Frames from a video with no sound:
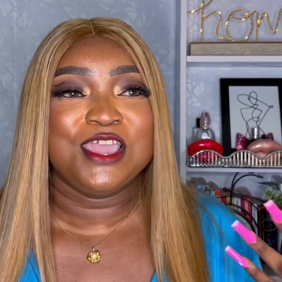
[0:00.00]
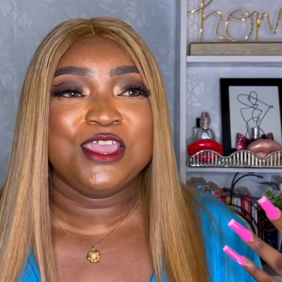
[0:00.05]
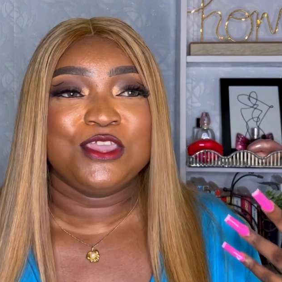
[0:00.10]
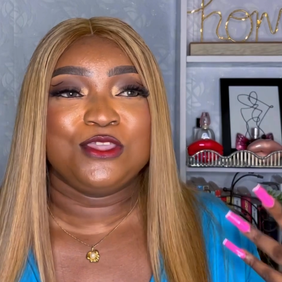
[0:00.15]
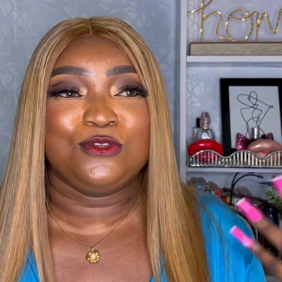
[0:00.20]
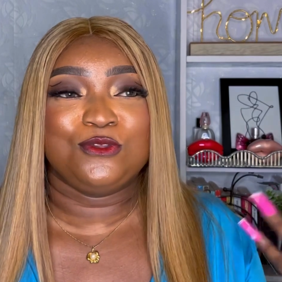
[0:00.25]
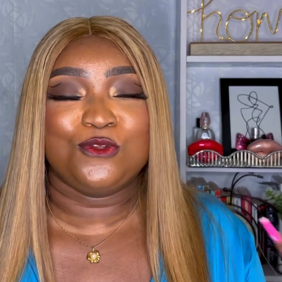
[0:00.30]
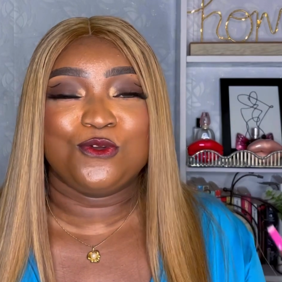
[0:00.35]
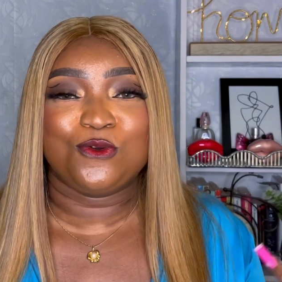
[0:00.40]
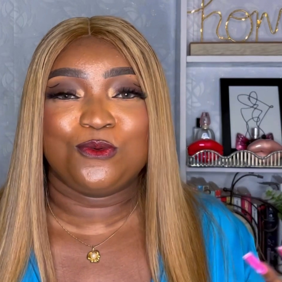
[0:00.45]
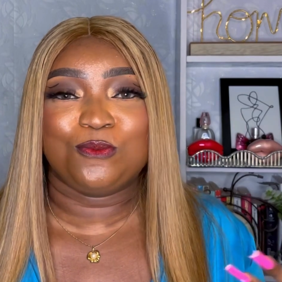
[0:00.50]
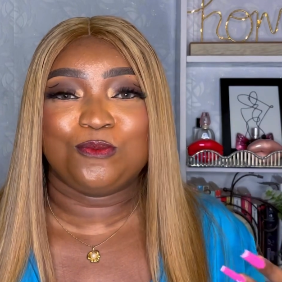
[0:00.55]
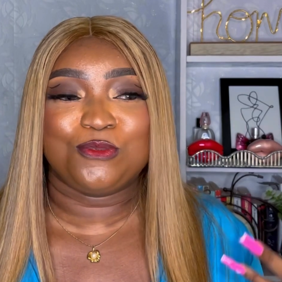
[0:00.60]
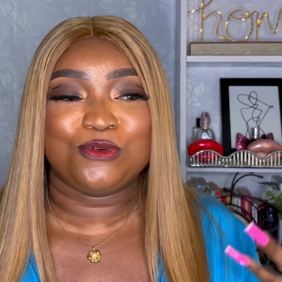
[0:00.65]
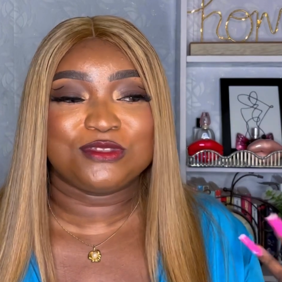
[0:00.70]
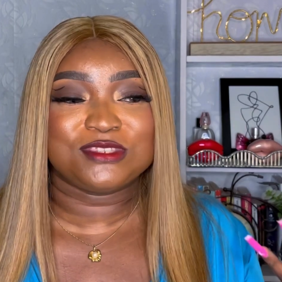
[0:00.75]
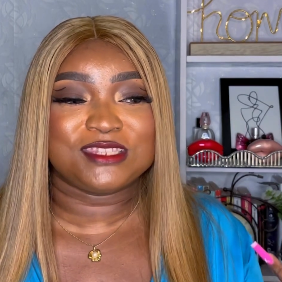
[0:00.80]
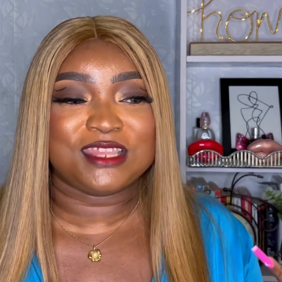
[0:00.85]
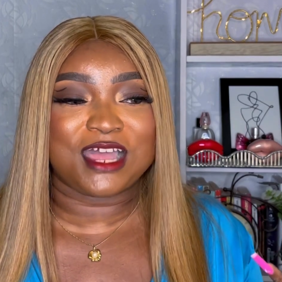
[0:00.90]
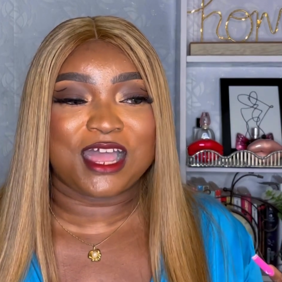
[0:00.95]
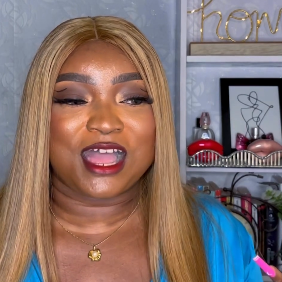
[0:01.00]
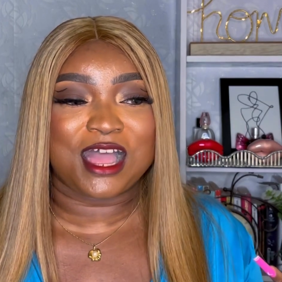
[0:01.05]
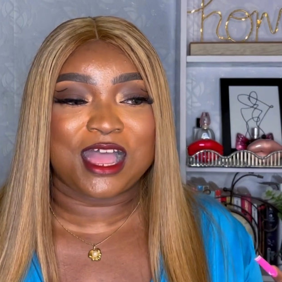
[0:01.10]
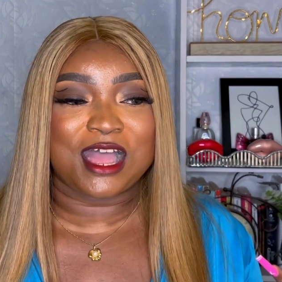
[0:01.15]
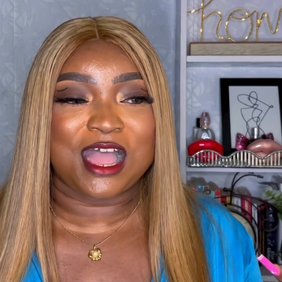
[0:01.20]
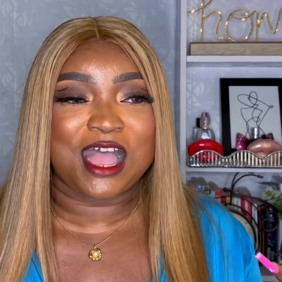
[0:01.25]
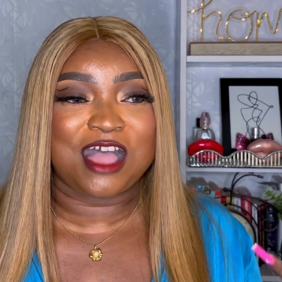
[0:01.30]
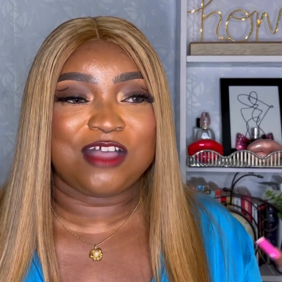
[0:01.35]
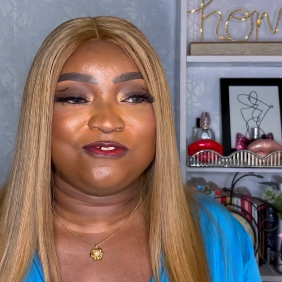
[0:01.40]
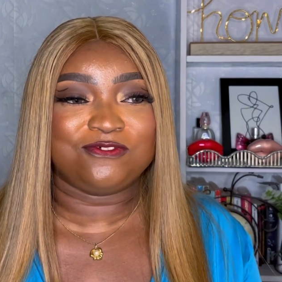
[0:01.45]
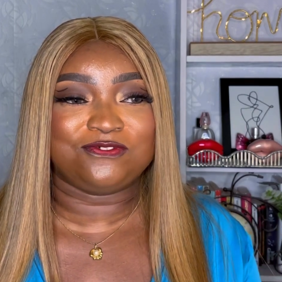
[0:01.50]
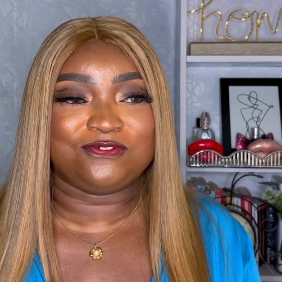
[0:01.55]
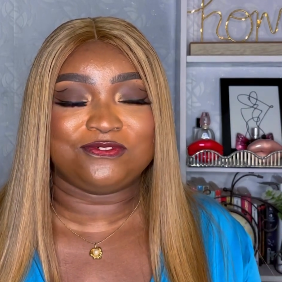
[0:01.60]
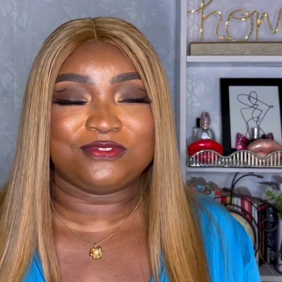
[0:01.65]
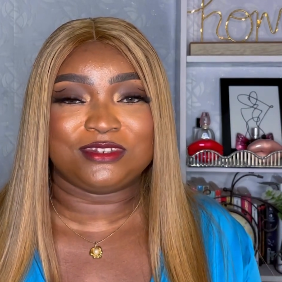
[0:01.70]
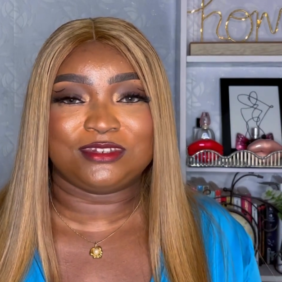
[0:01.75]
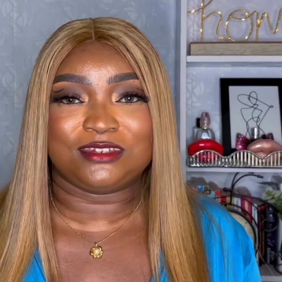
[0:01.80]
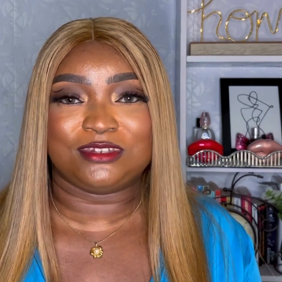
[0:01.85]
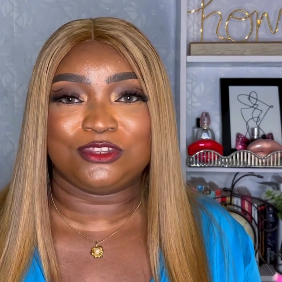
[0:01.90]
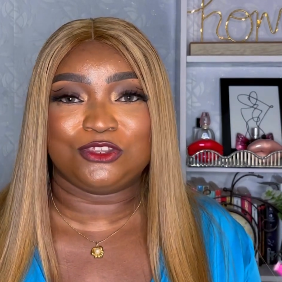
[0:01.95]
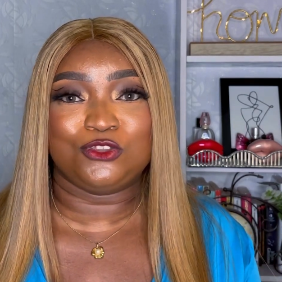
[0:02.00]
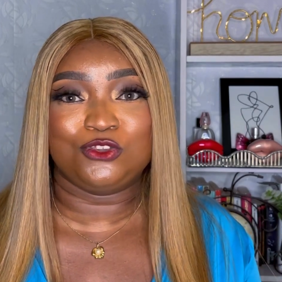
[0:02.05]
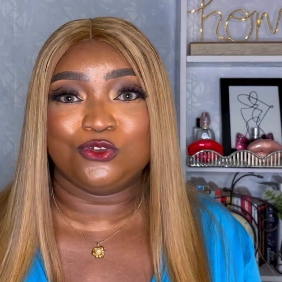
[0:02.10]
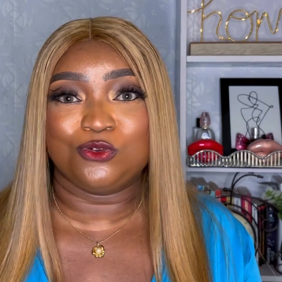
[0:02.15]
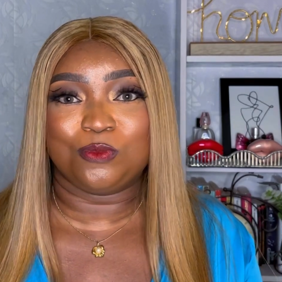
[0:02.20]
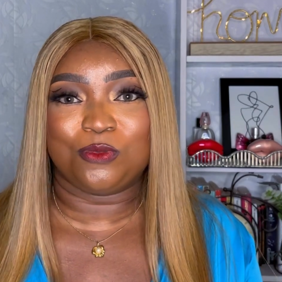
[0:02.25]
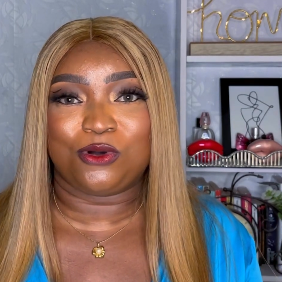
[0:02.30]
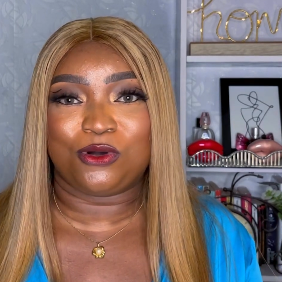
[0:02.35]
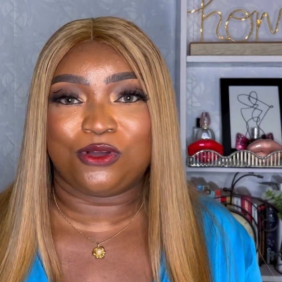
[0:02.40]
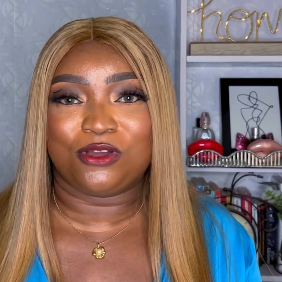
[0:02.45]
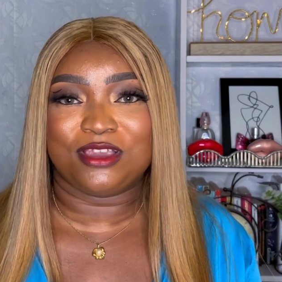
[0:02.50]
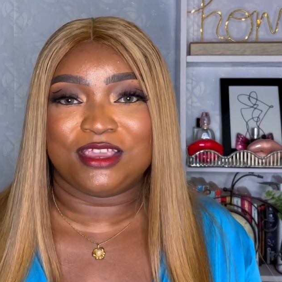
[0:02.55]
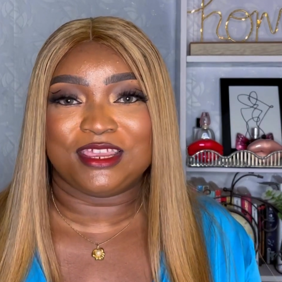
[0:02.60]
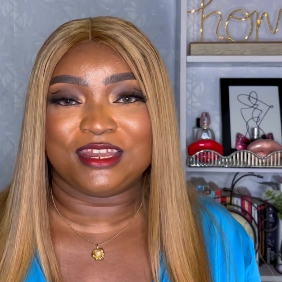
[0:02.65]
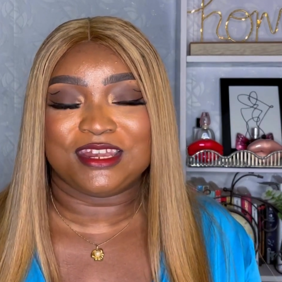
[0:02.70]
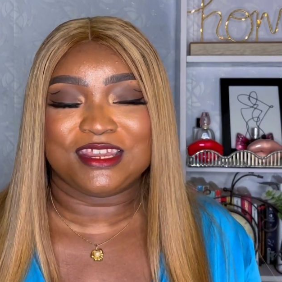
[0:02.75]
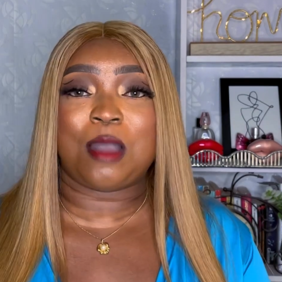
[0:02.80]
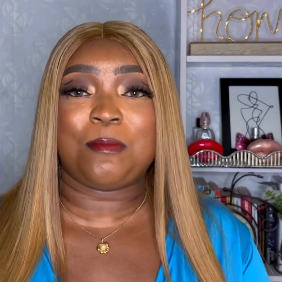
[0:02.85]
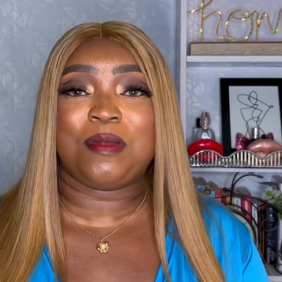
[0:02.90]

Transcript: you know books that have humor in it.